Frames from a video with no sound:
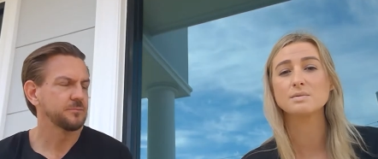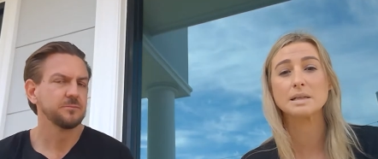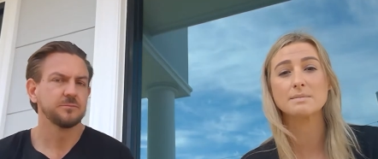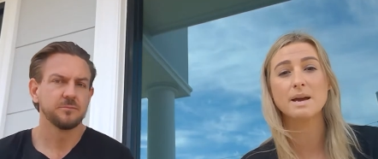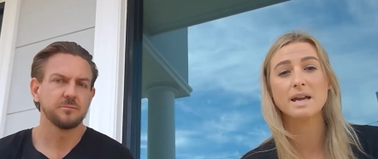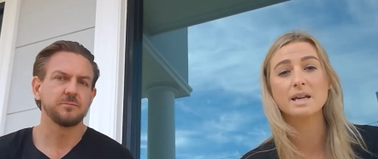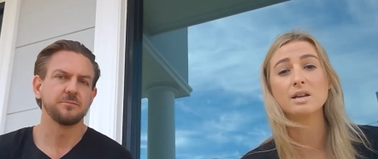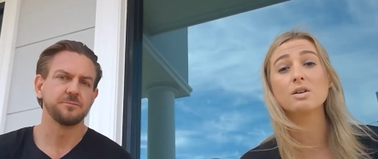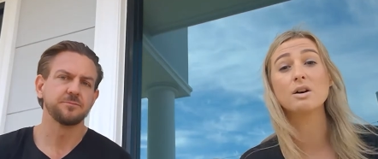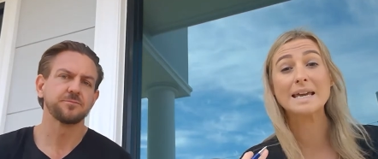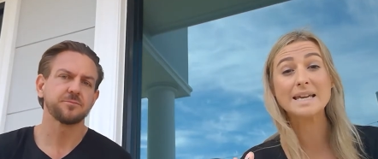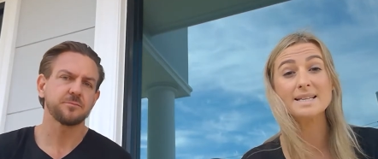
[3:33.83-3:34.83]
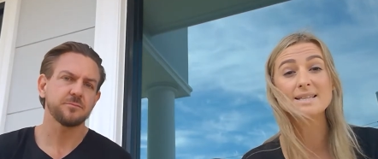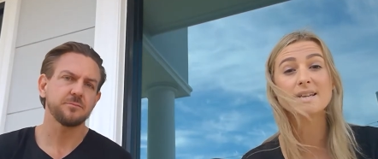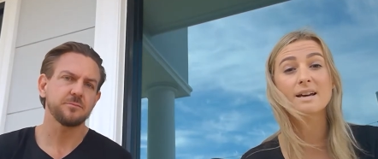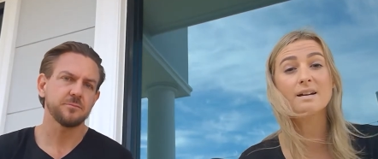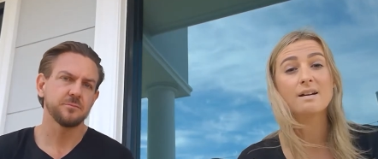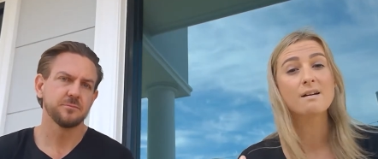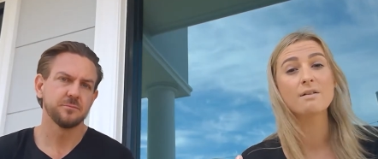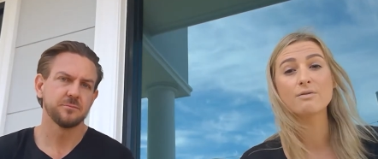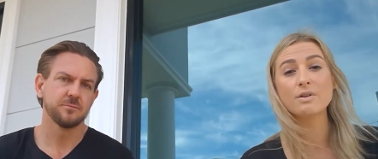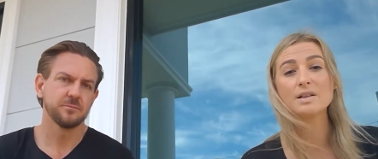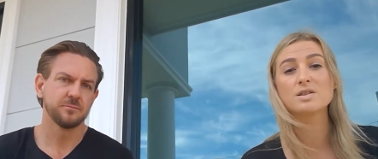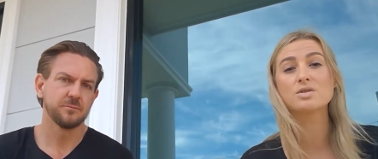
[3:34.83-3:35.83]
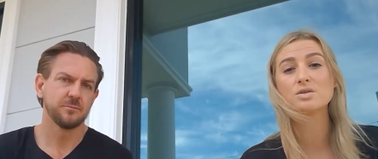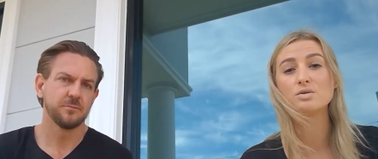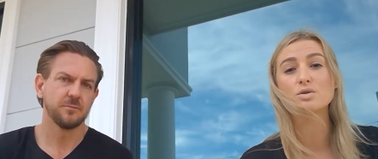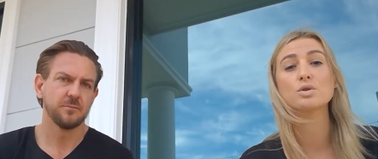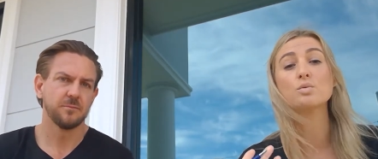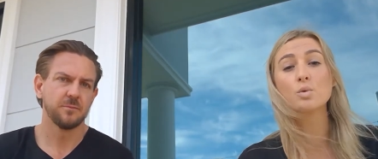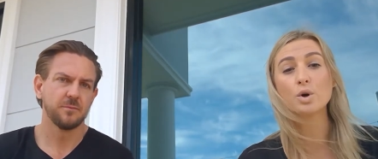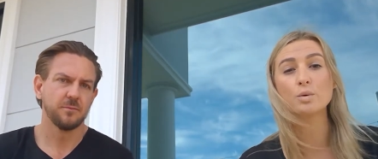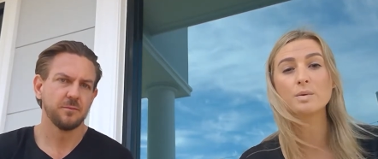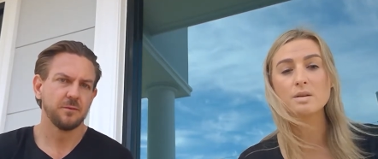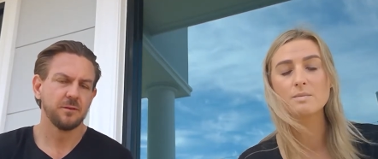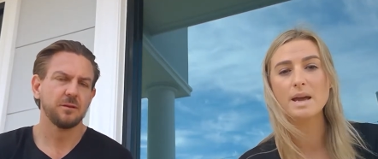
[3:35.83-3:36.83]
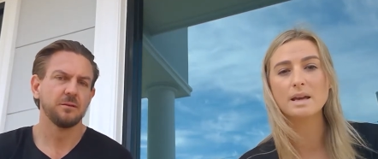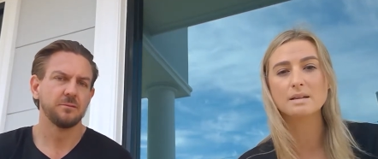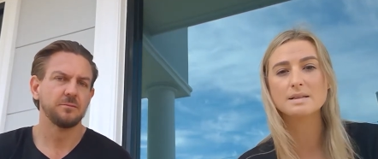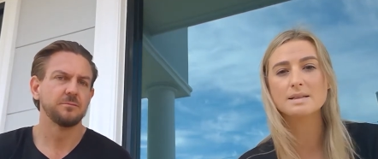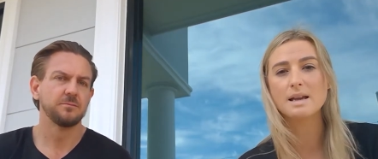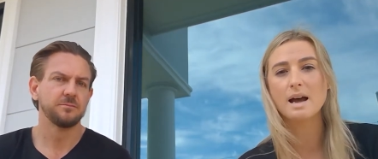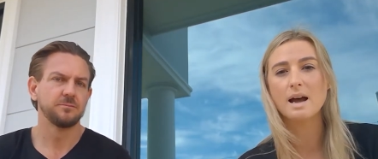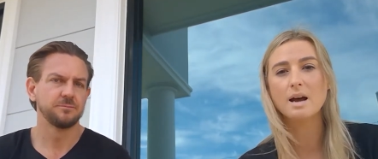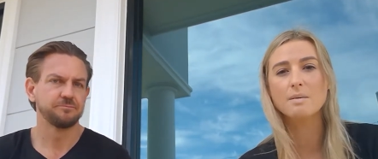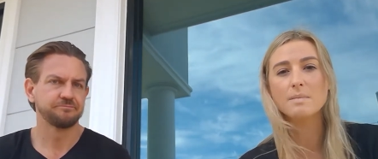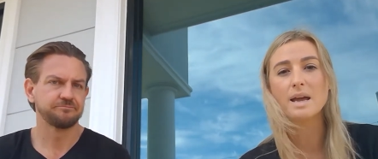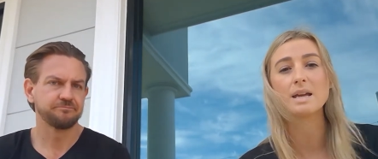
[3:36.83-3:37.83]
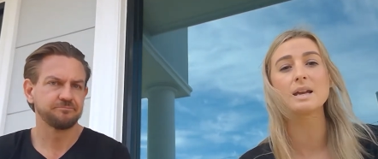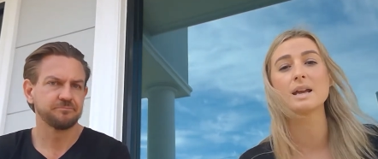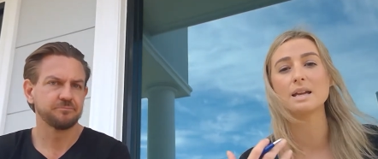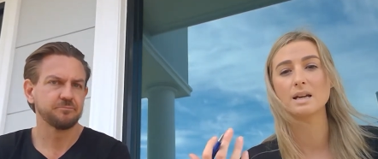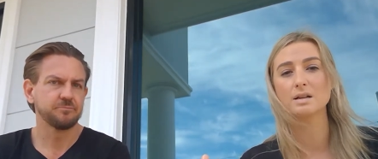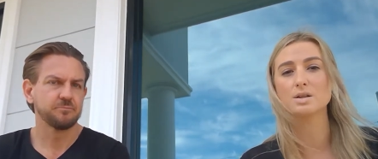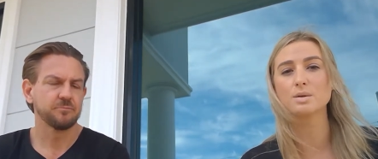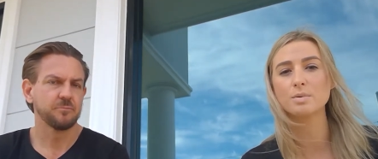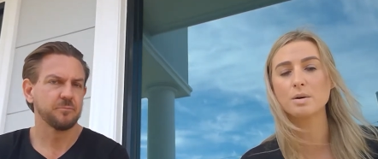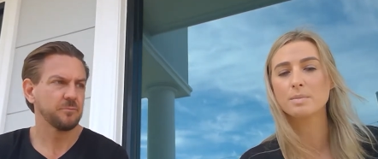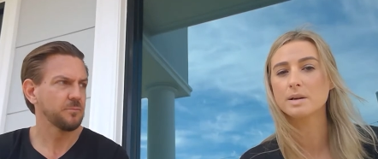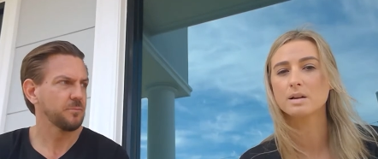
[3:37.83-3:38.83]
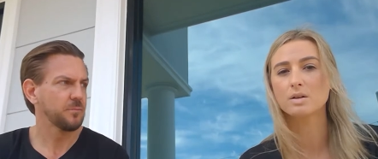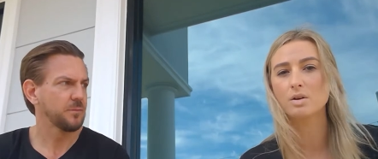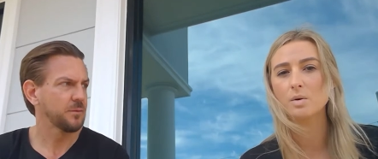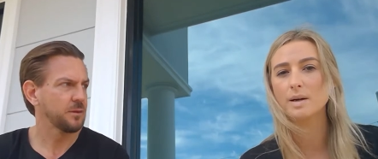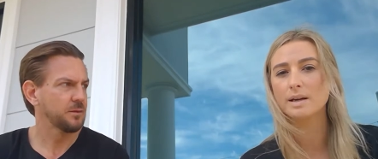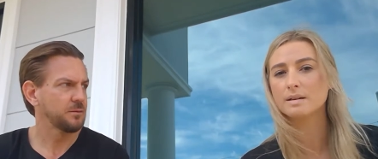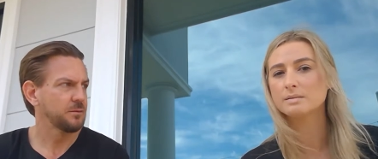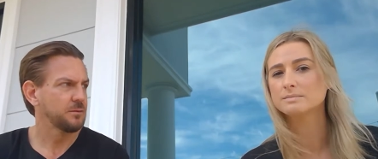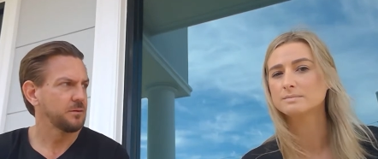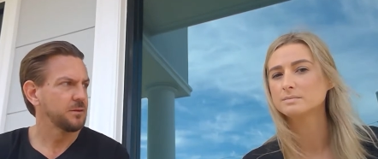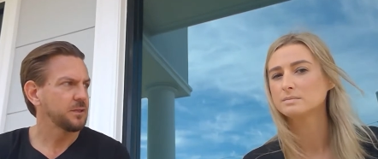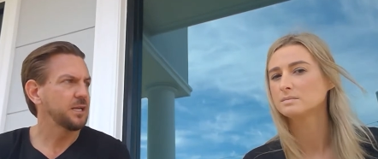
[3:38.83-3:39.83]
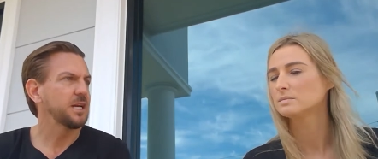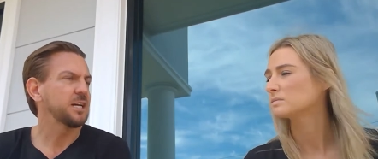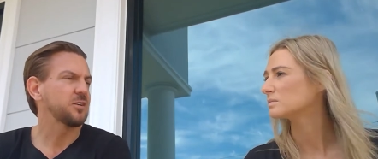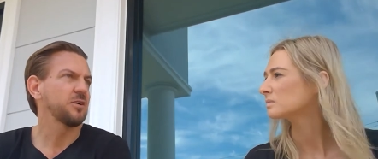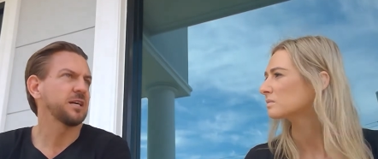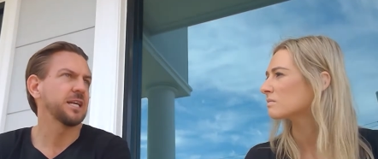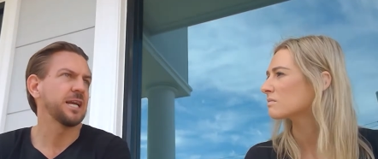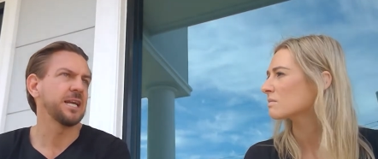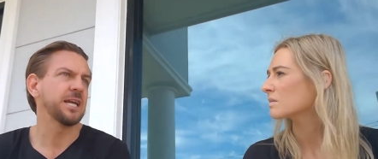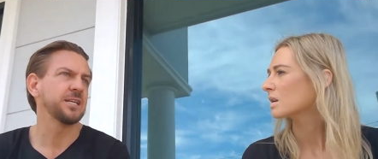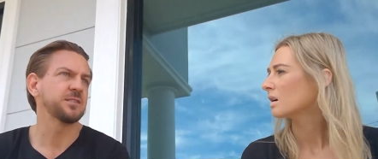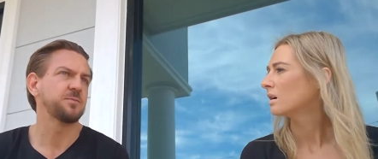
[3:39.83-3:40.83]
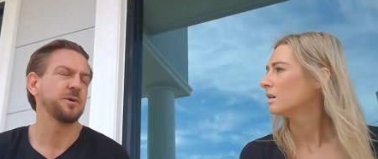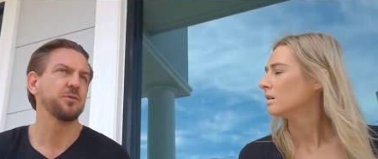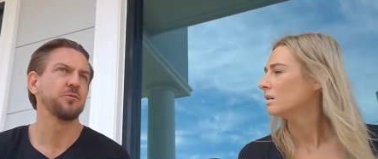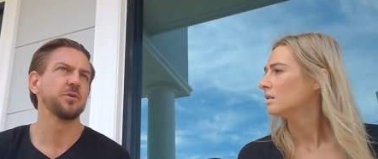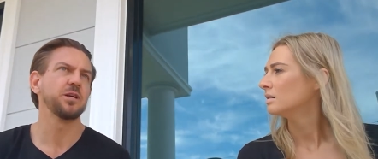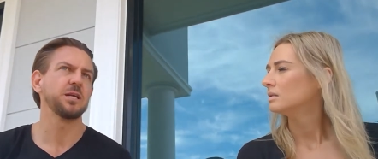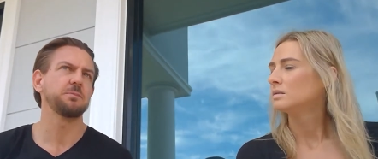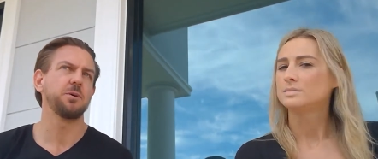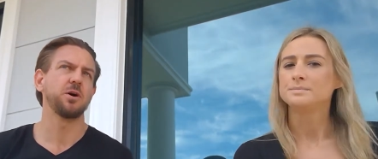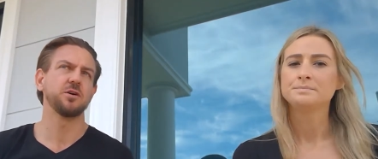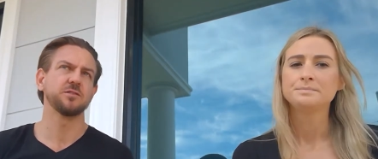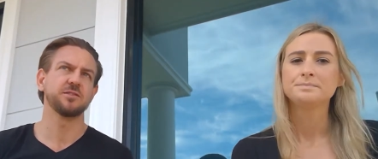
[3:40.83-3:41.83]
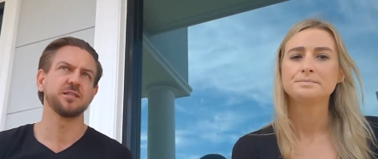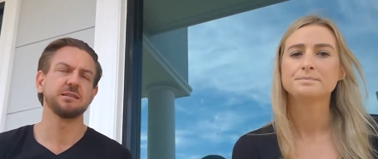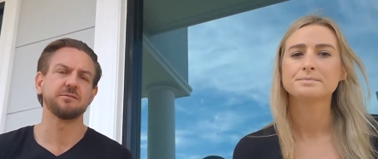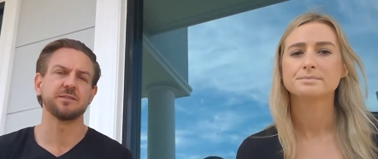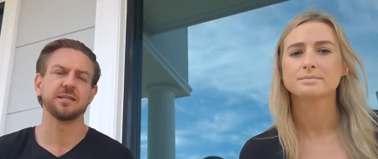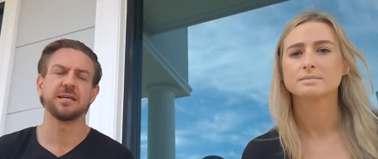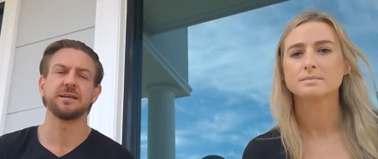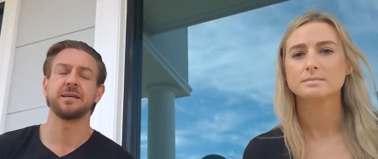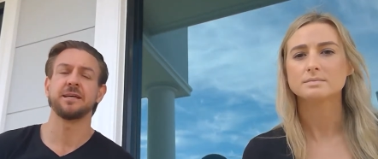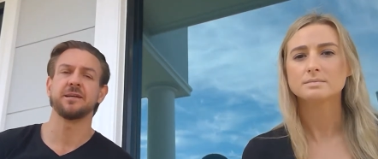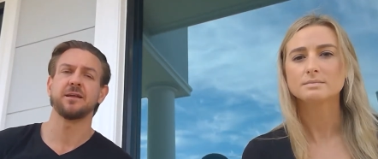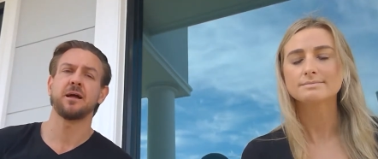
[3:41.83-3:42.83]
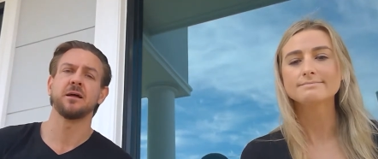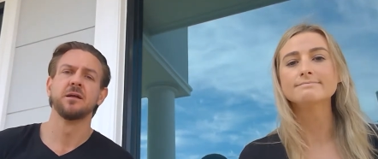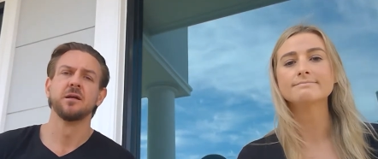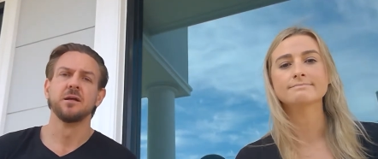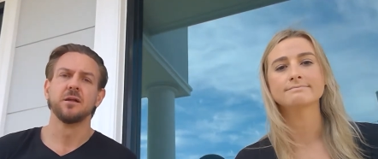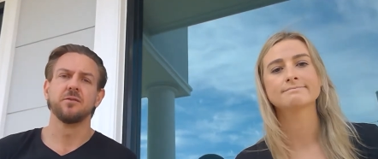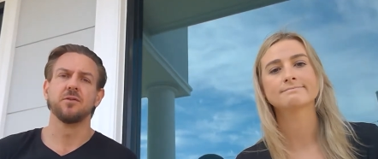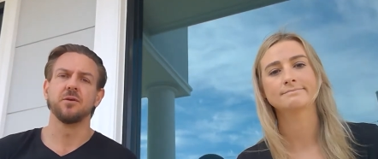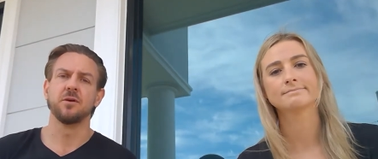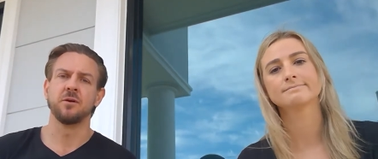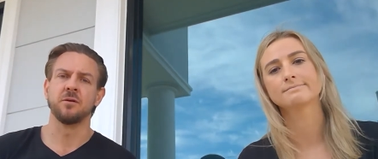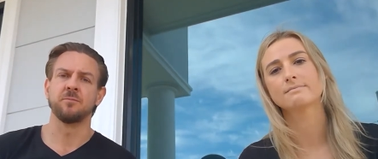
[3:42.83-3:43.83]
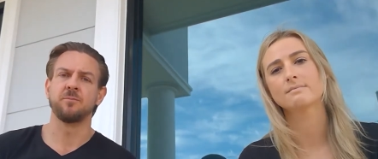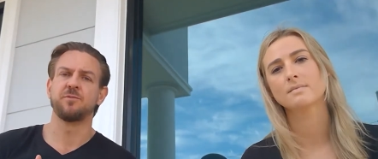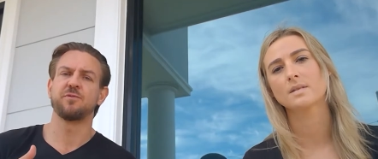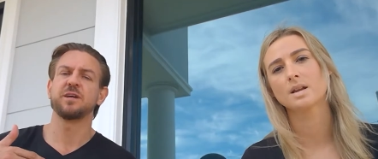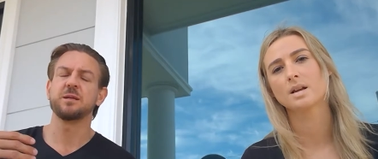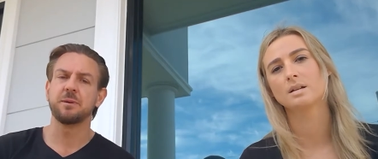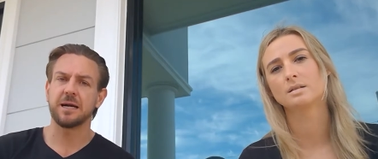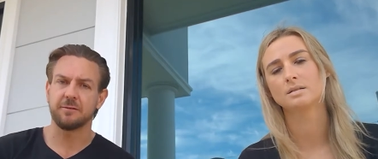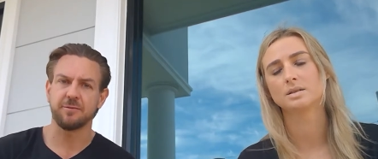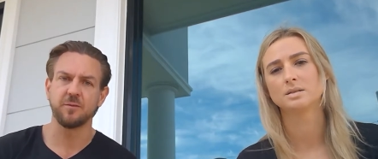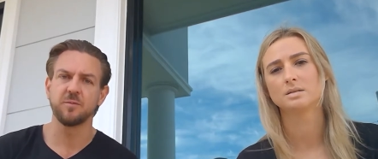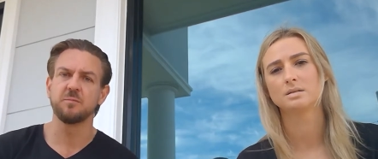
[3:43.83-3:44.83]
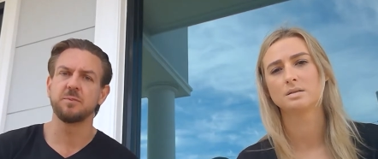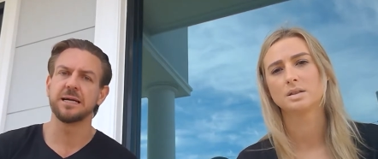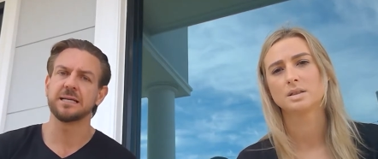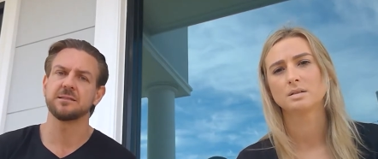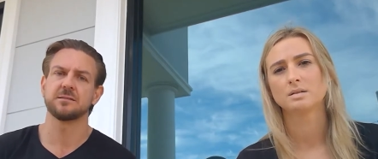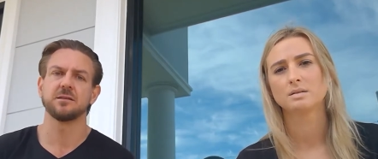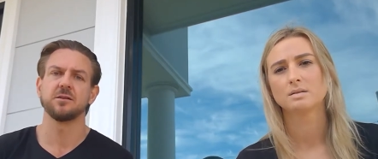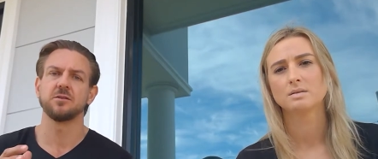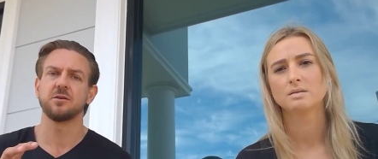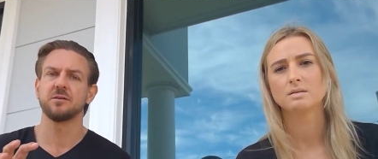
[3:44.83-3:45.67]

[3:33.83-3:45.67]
Speaker 1: really making it a lot easier for us to, to work with the banks um, and, and get into property a lot quicker.
Speaker 2: Yeah, great. And, and it's been really positive to hear the feedback from the banks that a lot